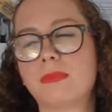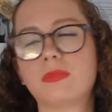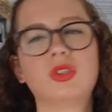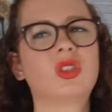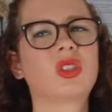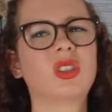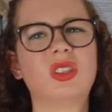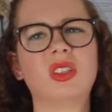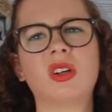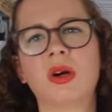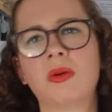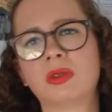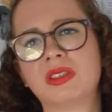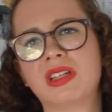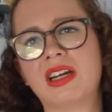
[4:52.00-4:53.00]
Just because, you know,
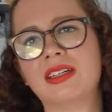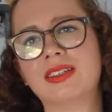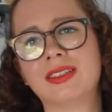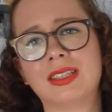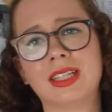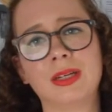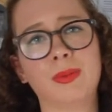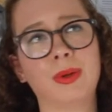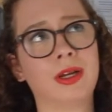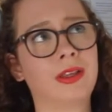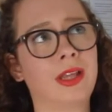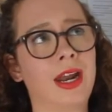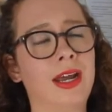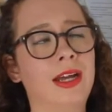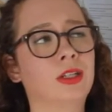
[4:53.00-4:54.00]
I wasn't that into sleeping at
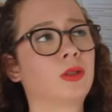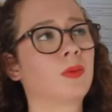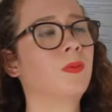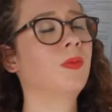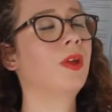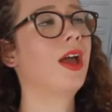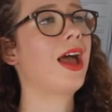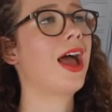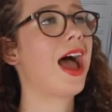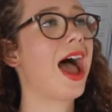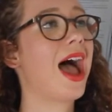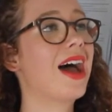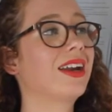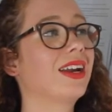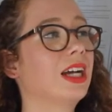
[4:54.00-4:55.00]
that age.
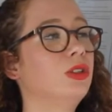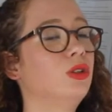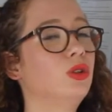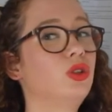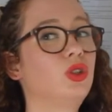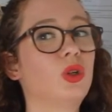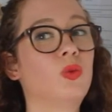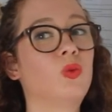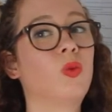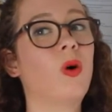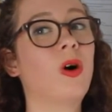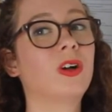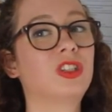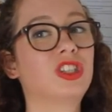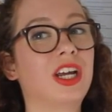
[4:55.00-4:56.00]
And I used to
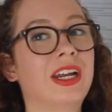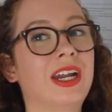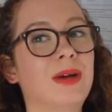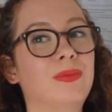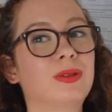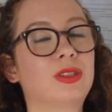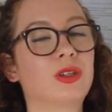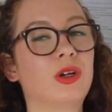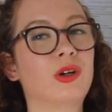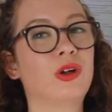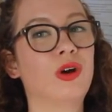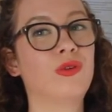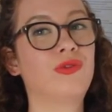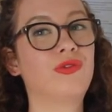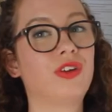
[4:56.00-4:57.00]
watch an episode
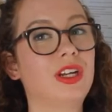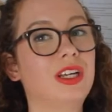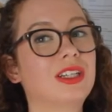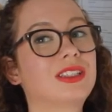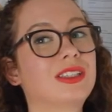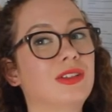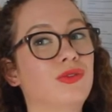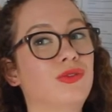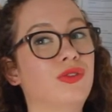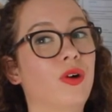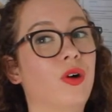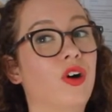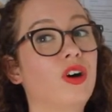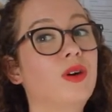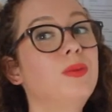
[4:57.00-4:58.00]
of Phineas and
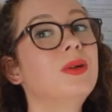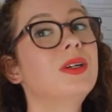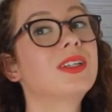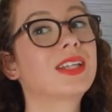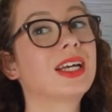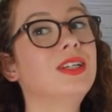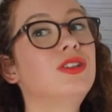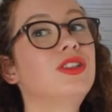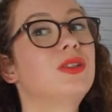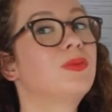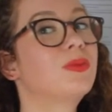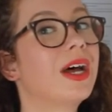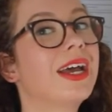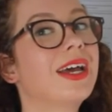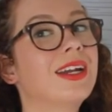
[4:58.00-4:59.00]
Ferb They used to
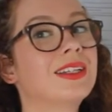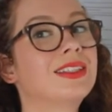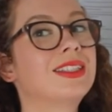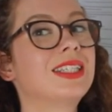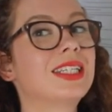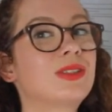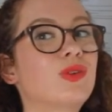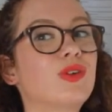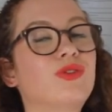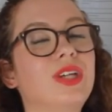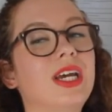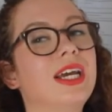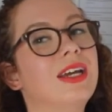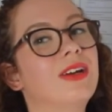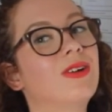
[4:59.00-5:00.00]
play it at
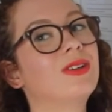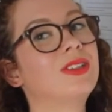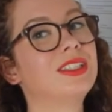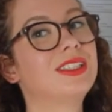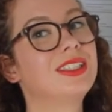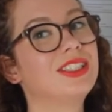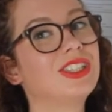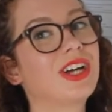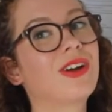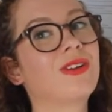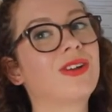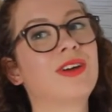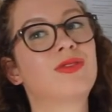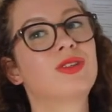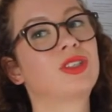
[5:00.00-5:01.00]
6:15 on Disney
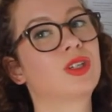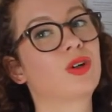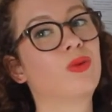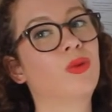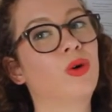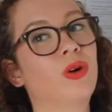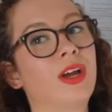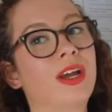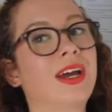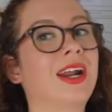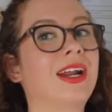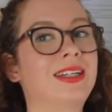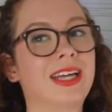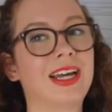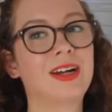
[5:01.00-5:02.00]
Channel every single morning, and
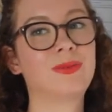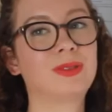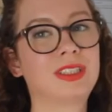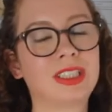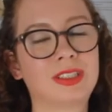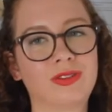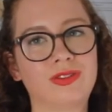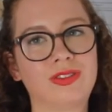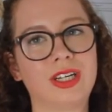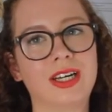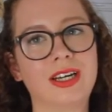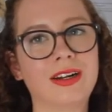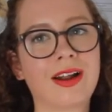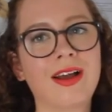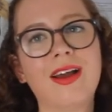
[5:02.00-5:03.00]
I'd get at
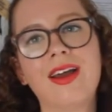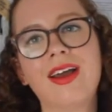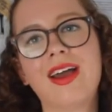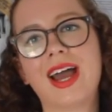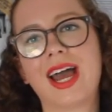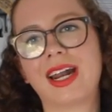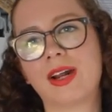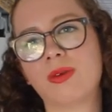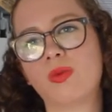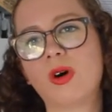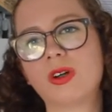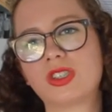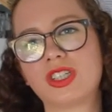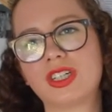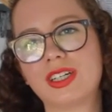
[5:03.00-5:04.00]
6:15 and I'd
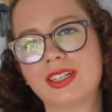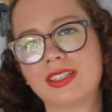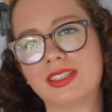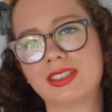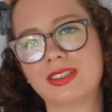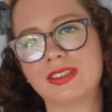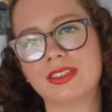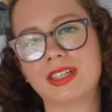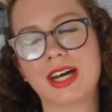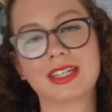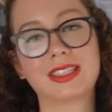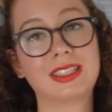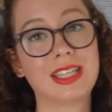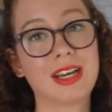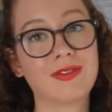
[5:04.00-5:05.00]
watch it until
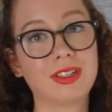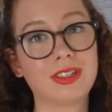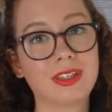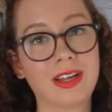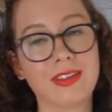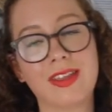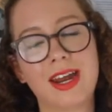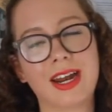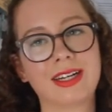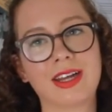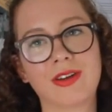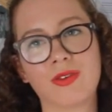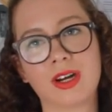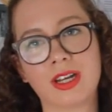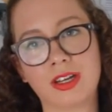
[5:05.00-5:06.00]
like 7, and then I'd
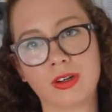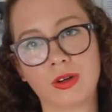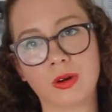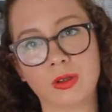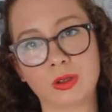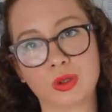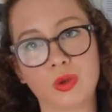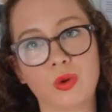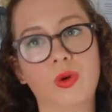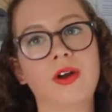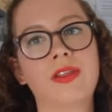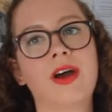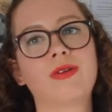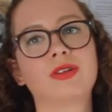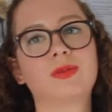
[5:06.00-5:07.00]
get ready and go to school.
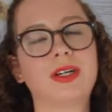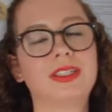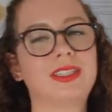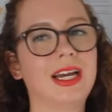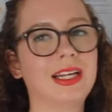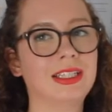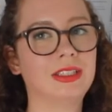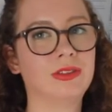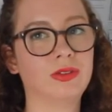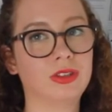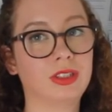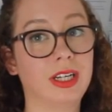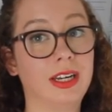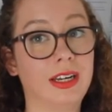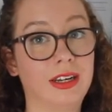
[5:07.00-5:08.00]
And that was my daily
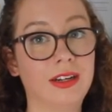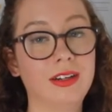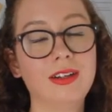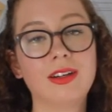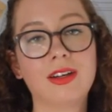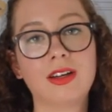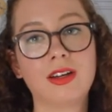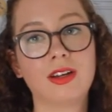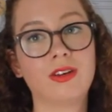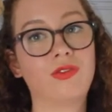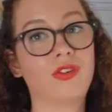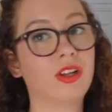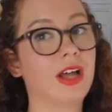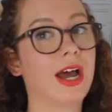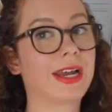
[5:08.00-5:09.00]
routine
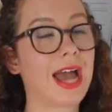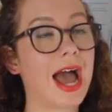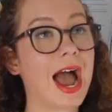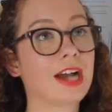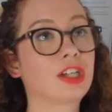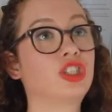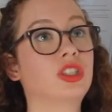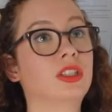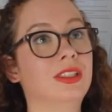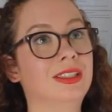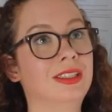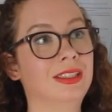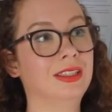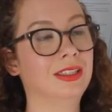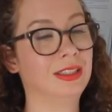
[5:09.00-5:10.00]
for like
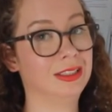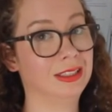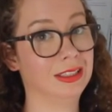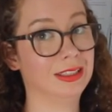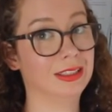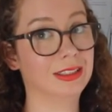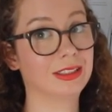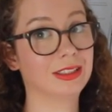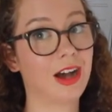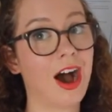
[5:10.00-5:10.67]
actually years.